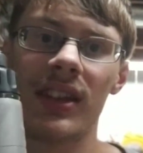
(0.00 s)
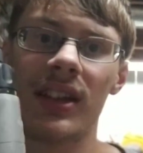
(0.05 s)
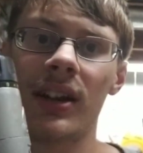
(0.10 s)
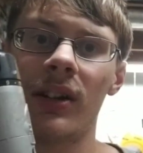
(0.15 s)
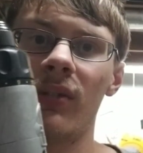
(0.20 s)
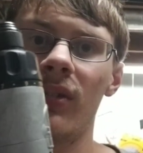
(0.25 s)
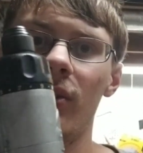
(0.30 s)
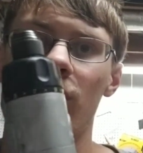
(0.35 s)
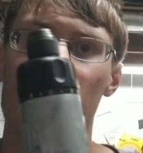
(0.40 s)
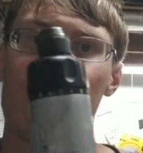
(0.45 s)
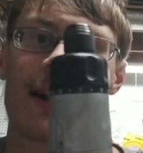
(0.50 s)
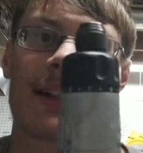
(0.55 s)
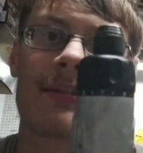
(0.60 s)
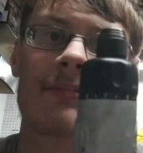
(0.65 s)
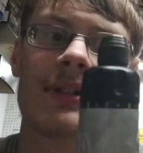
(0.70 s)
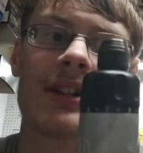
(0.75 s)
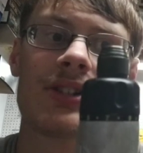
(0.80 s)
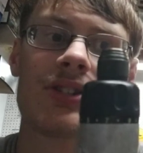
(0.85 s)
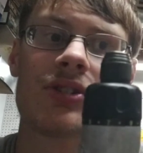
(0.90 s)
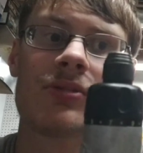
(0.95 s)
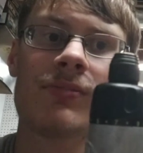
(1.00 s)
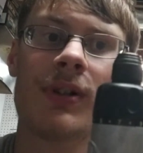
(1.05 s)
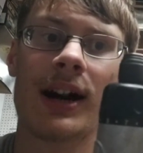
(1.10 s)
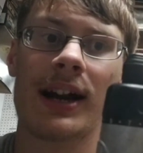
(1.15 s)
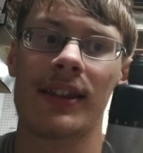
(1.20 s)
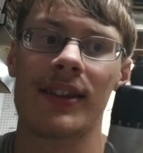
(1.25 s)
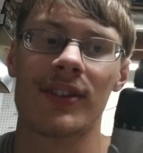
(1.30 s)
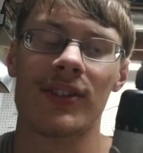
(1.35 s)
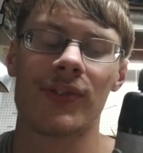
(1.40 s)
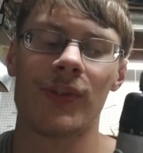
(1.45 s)
I would recommend you
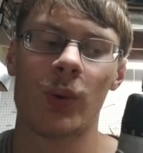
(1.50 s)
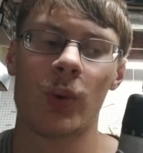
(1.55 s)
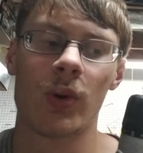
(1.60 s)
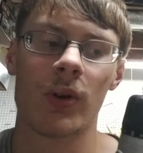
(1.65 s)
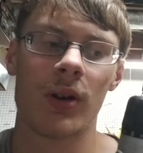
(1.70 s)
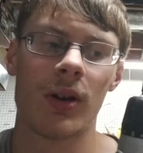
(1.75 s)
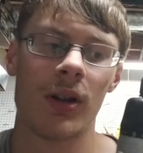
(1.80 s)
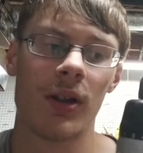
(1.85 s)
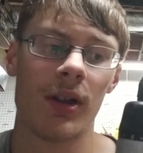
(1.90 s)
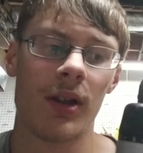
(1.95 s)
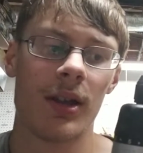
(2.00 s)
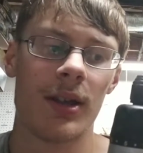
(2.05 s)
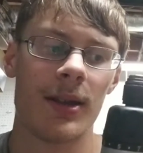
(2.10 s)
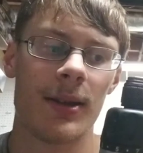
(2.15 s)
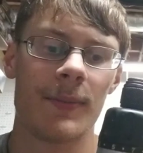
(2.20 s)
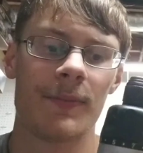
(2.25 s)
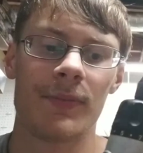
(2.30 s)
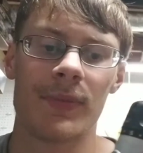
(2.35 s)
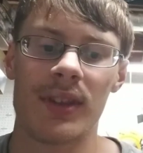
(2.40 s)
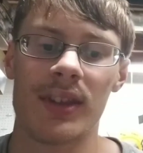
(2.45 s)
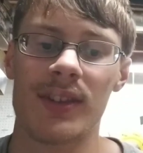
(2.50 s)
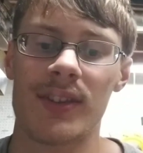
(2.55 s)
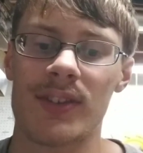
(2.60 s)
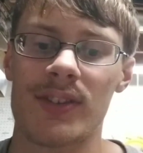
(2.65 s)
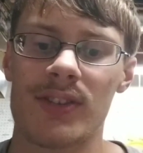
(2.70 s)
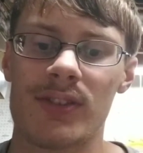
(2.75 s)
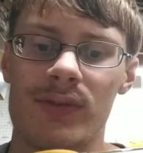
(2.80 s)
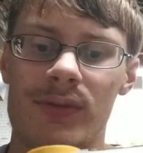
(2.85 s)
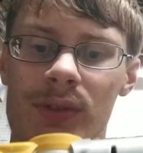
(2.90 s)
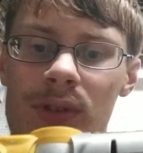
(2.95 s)
buy this for
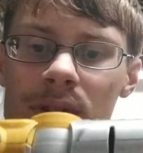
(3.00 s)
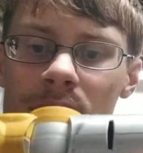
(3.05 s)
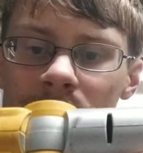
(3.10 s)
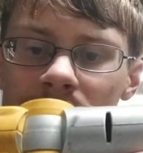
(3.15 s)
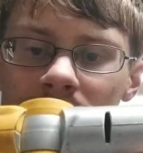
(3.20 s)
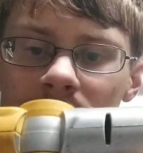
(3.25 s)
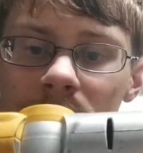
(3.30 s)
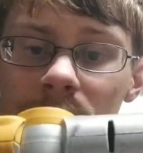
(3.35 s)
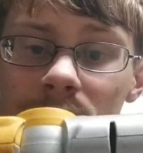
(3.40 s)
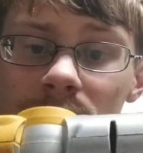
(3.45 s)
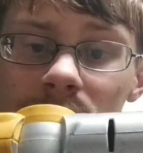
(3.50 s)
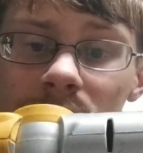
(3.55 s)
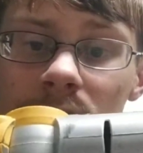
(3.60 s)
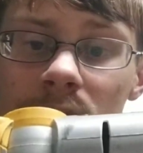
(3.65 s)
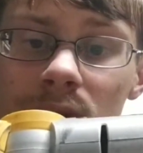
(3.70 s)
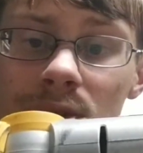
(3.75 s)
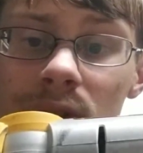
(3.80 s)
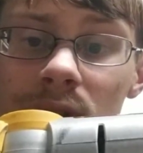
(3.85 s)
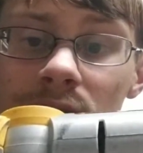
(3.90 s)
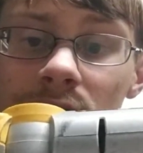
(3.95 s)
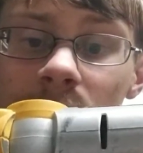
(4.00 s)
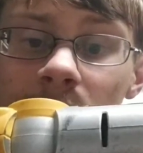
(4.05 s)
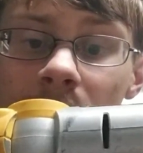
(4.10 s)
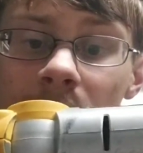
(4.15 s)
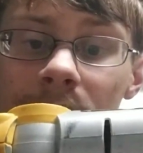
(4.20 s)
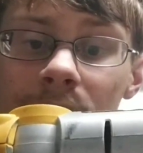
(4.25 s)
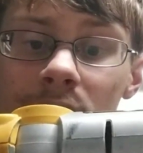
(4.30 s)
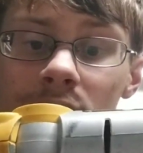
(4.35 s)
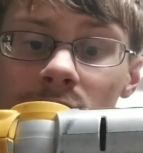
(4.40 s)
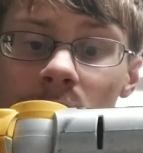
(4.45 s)
is for those little screws that you
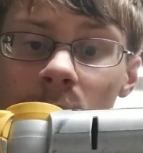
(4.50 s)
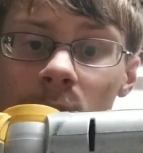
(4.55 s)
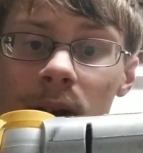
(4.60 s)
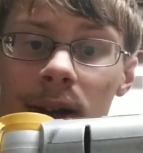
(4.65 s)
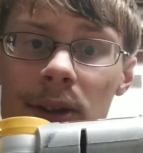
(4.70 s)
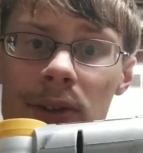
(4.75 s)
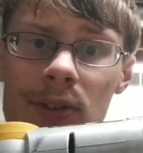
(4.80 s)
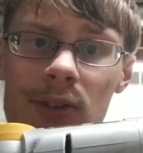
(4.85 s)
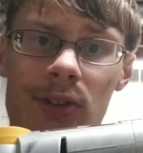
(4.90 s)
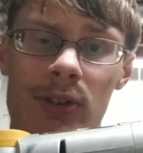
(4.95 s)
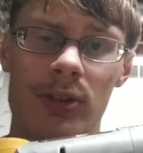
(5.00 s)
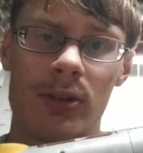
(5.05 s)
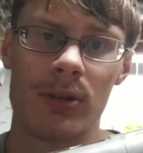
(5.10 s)
have in toys.